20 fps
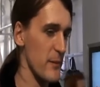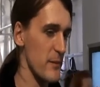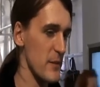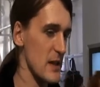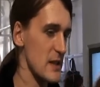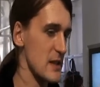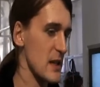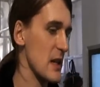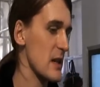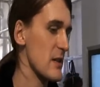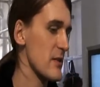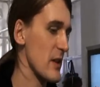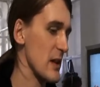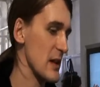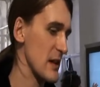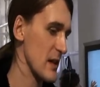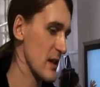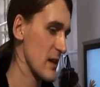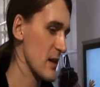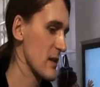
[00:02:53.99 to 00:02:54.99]
It's kind of
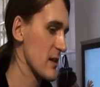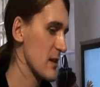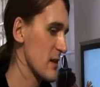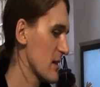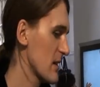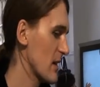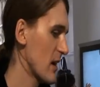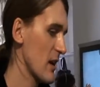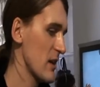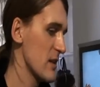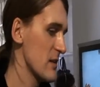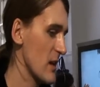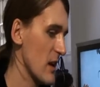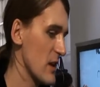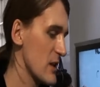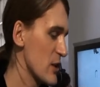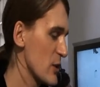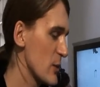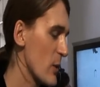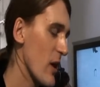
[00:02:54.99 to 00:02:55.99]
like a
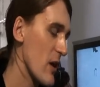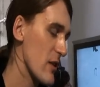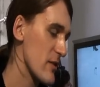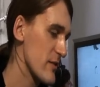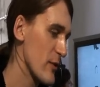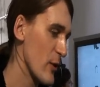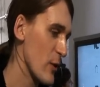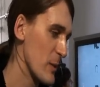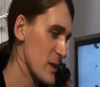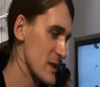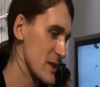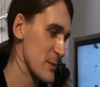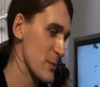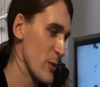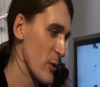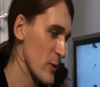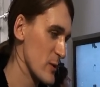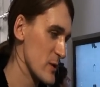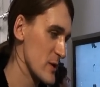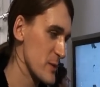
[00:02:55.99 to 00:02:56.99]
new art form, I
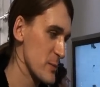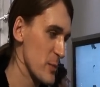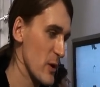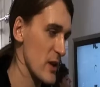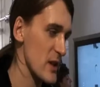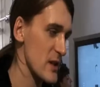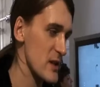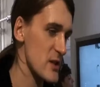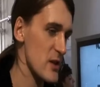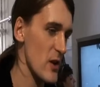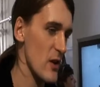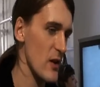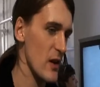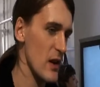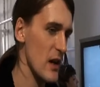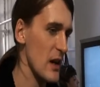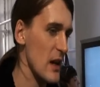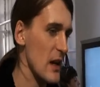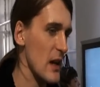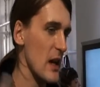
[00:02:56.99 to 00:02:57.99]
suppose. But it's not
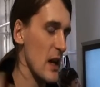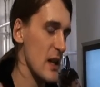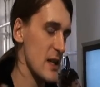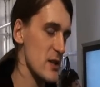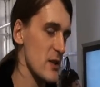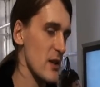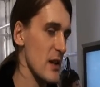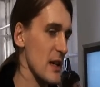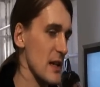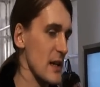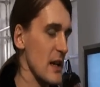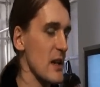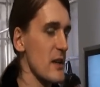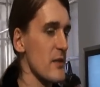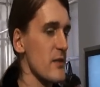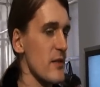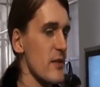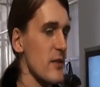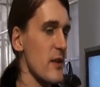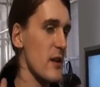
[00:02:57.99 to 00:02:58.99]
like kind
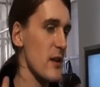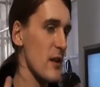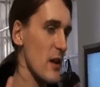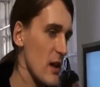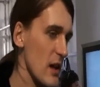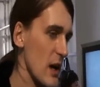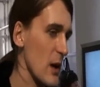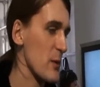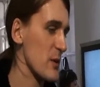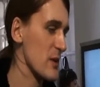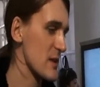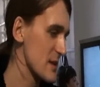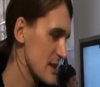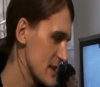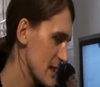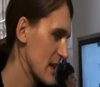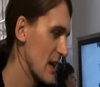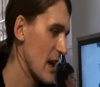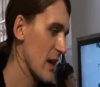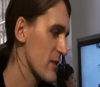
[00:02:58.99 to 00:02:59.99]
of, I
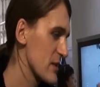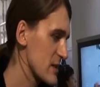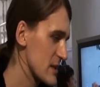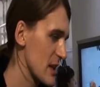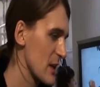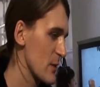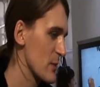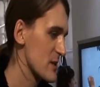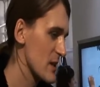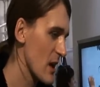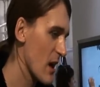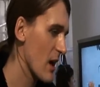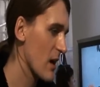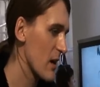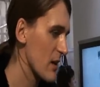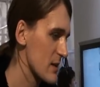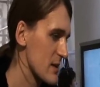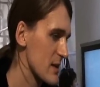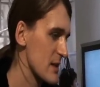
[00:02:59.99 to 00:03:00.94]
wouldn't ever say it was art.